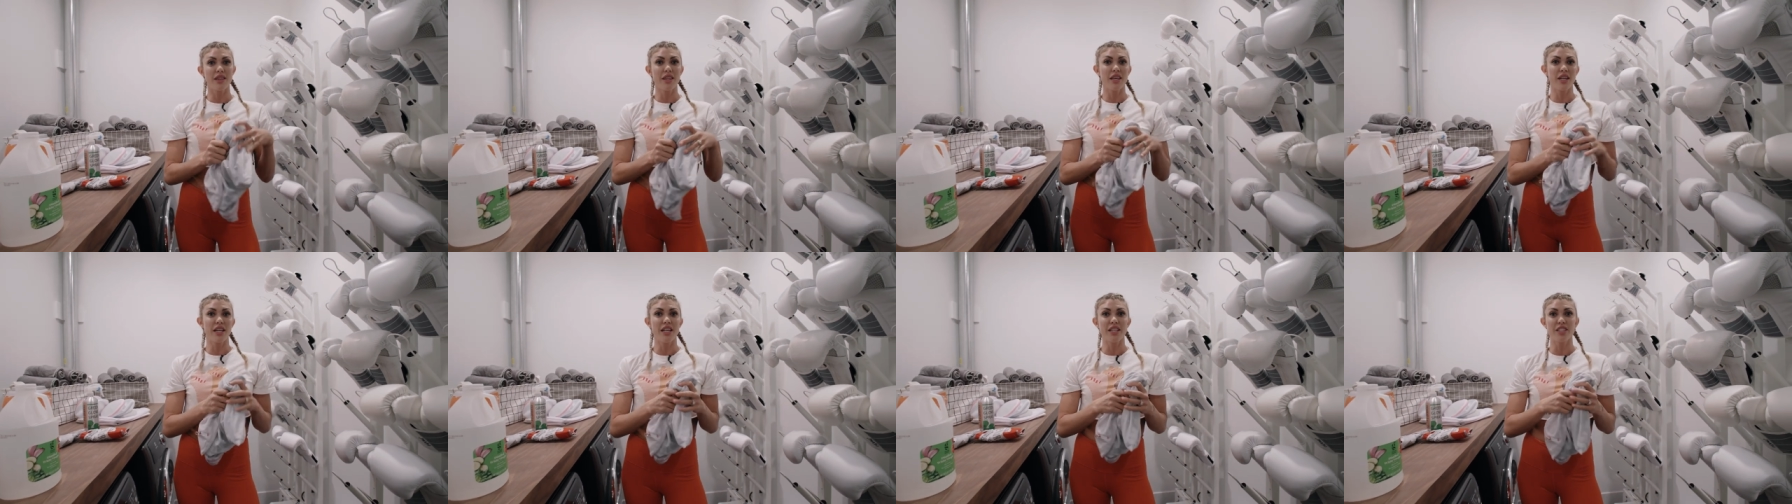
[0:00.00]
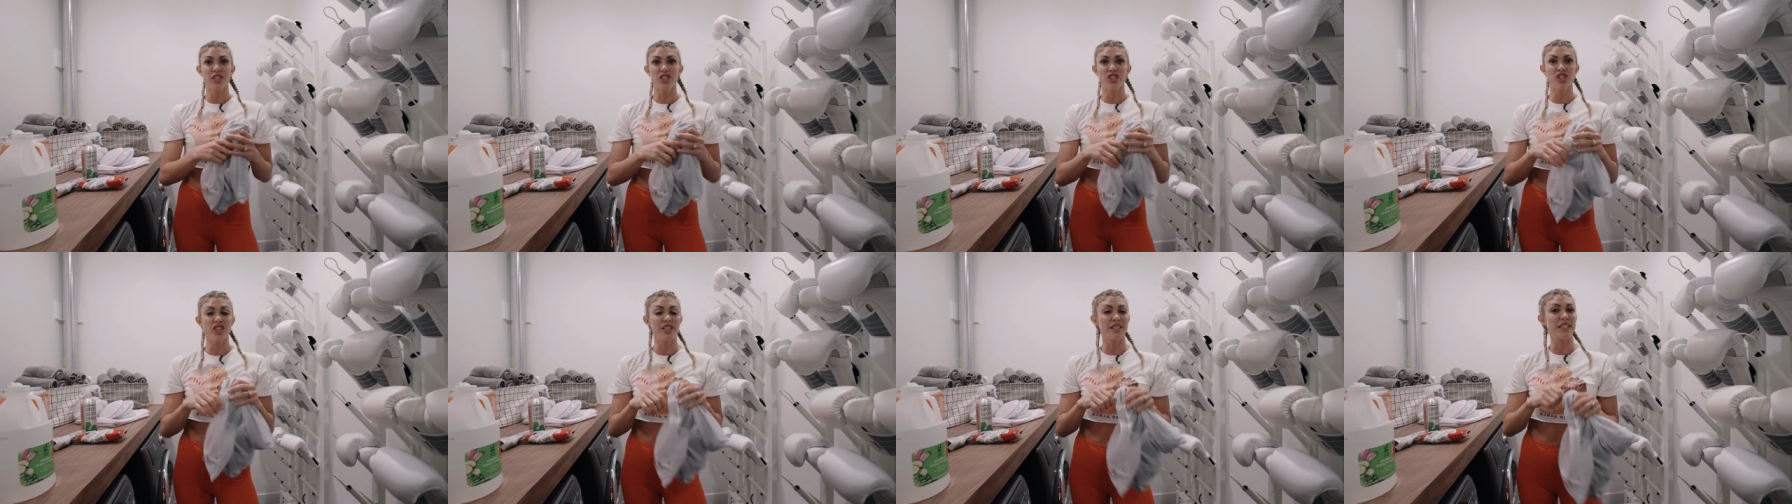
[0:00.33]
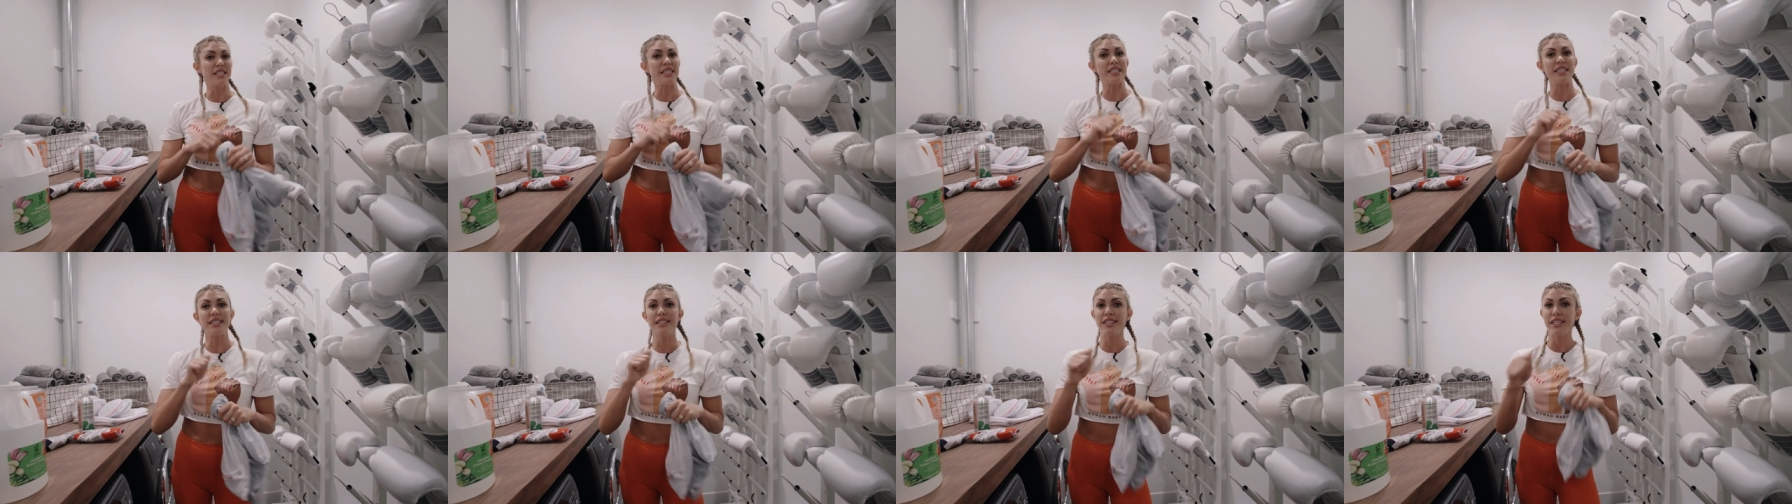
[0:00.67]
that it's
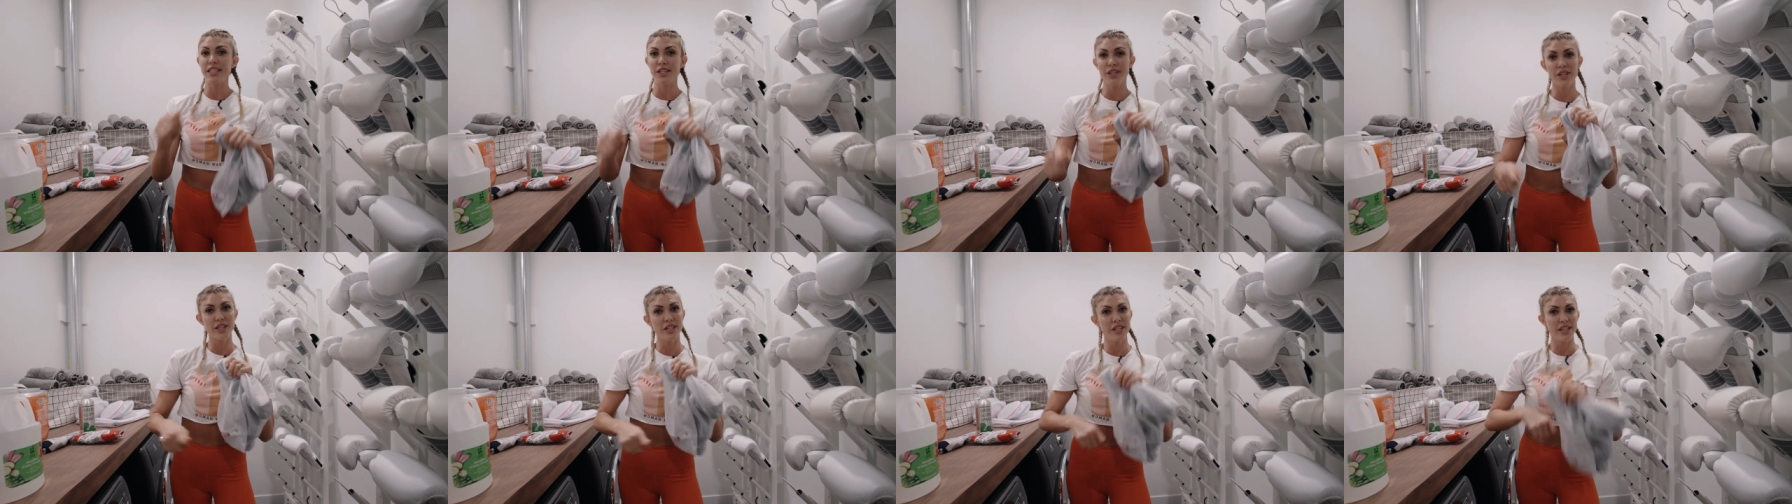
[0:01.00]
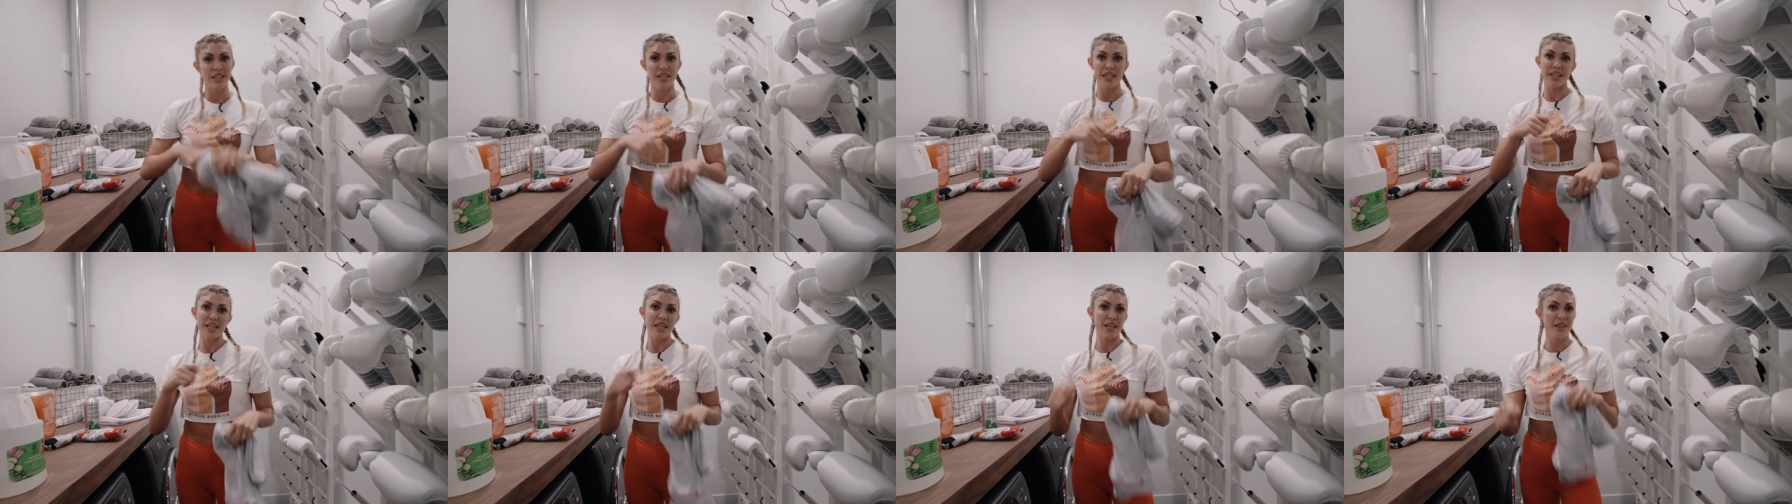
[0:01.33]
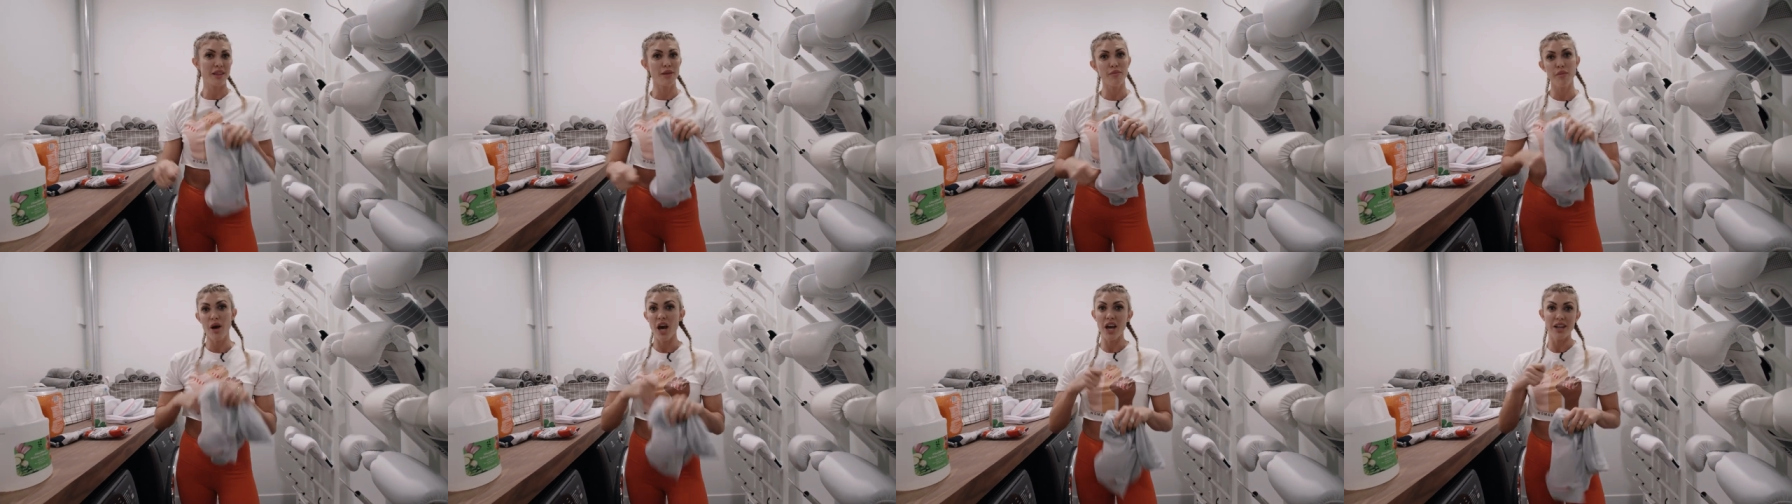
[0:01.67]
just easier to get
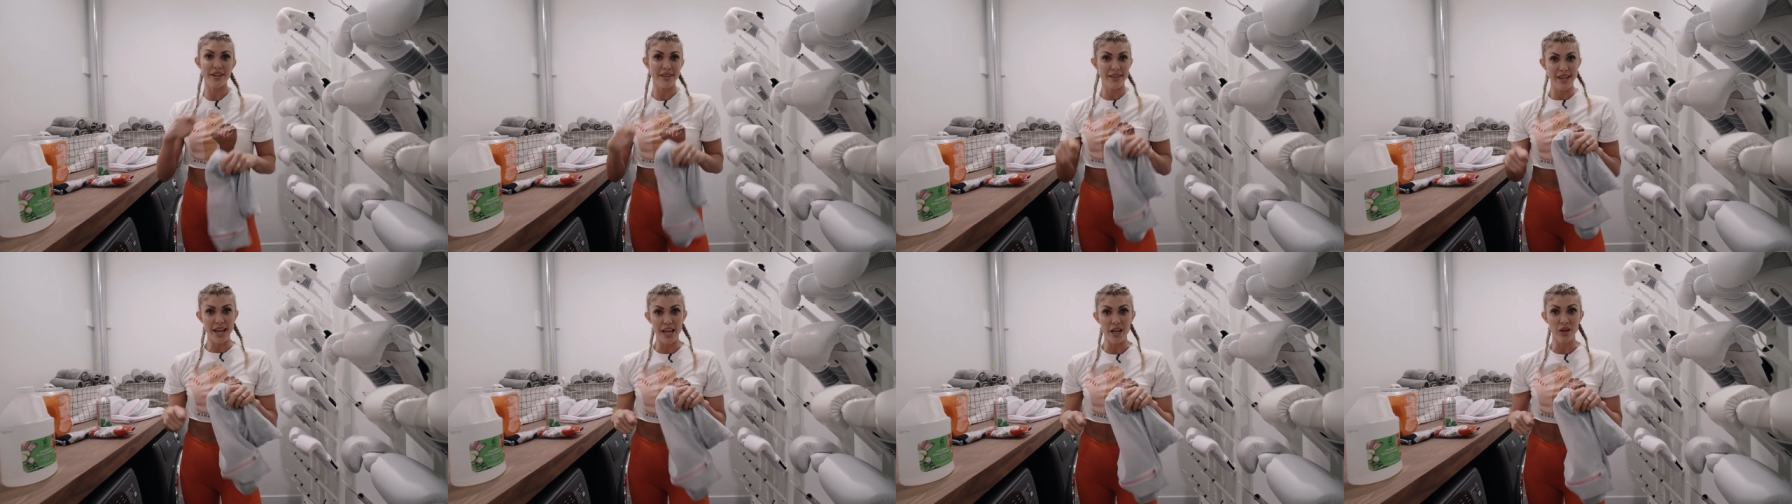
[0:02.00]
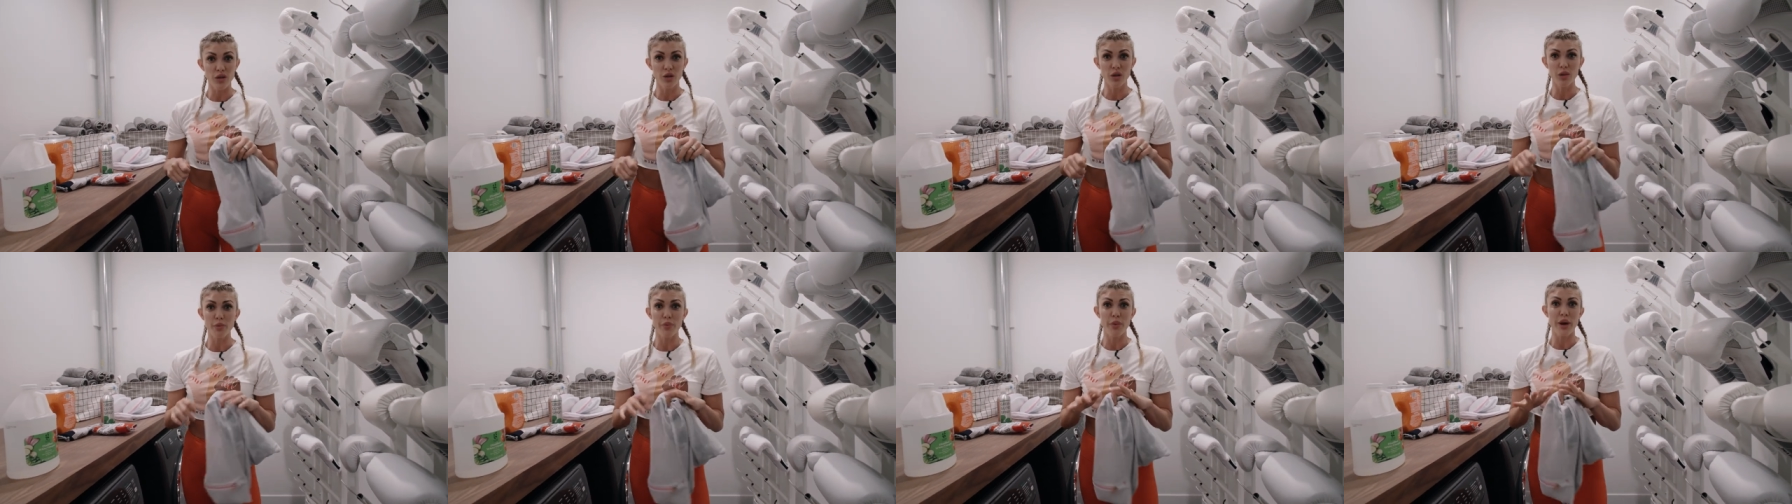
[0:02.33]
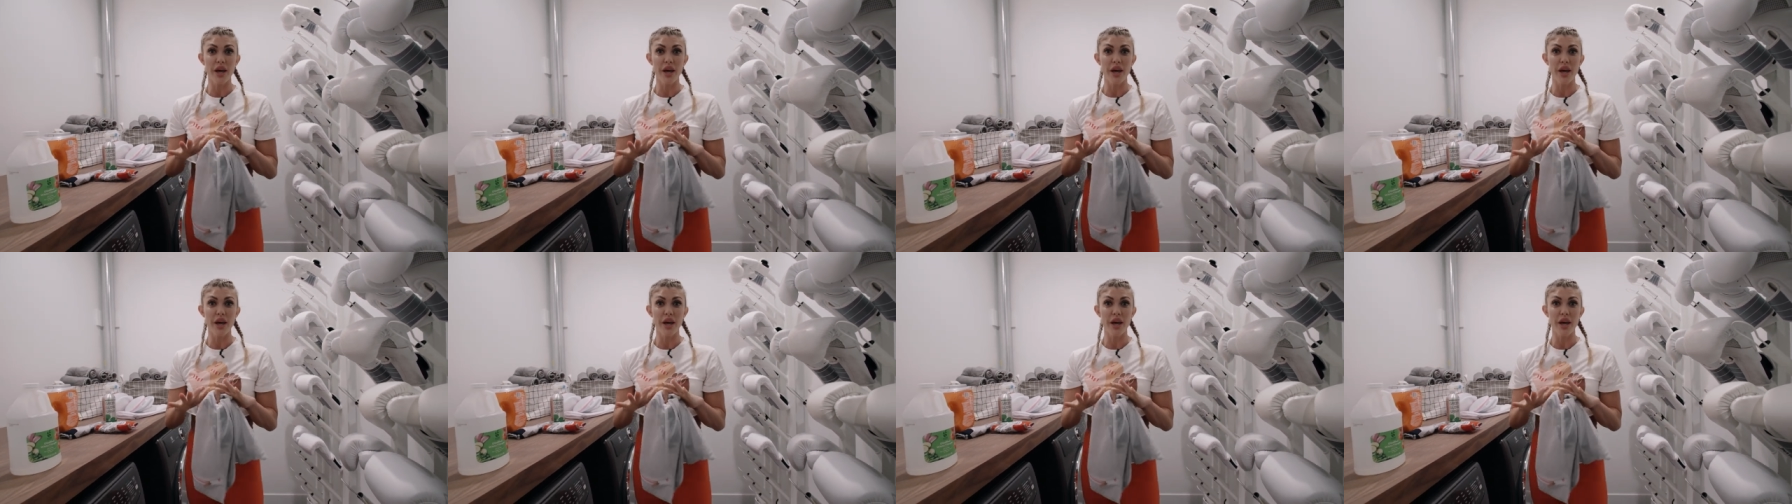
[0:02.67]
them untangled,